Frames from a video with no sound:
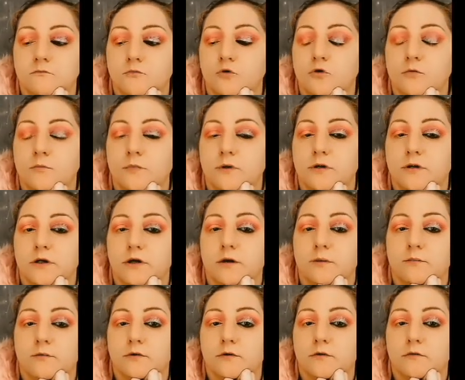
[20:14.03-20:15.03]
or my
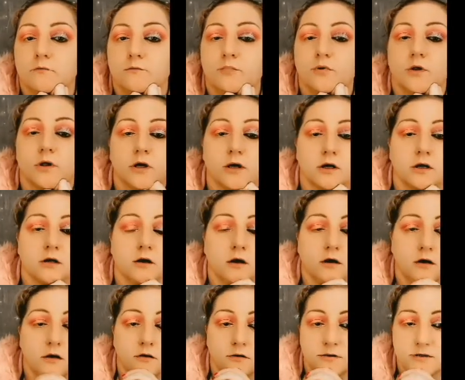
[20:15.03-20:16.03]
tablet playing
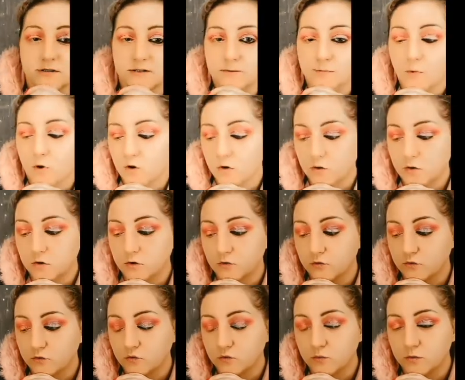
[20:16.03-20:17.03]
on a smaller
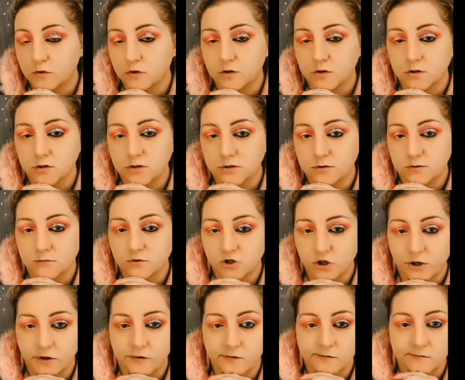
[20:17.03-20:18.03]
YouTuber's
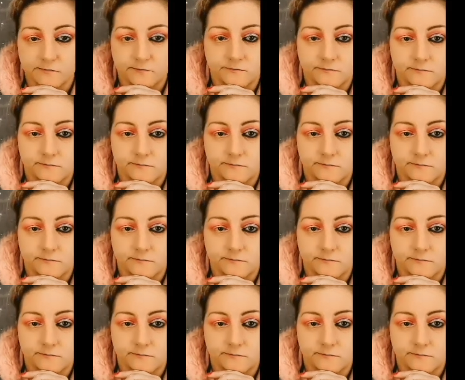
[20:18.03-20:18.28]
channel.